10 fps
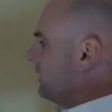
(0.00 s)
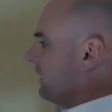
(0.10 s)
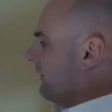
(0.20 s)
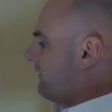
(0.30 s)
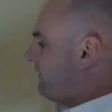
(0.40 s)

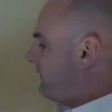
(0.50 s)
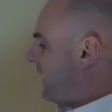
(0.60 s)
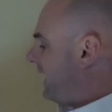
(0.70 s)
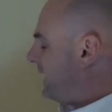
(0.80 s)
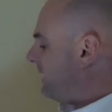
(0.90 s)
a
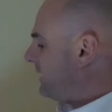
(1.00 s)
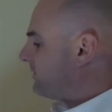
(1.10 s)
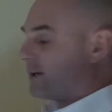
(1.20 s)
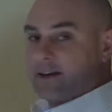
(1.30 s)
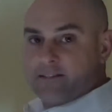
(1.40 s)
fat. It's
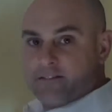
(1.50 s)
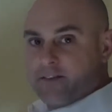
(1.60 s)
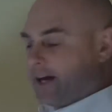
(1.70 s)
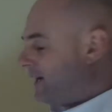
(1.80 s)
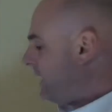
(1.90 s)
like a
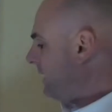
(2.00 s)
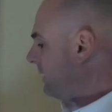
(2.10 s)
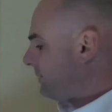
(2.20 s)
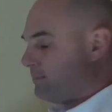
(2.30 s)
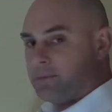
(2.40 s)
fatty
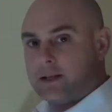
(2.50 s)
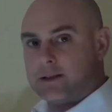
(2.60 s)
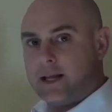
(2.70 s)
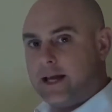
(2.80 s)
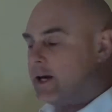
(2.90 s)

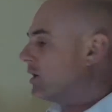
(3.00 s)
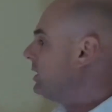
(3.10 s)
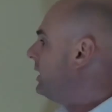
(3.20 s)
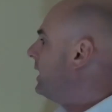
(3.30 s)
layer,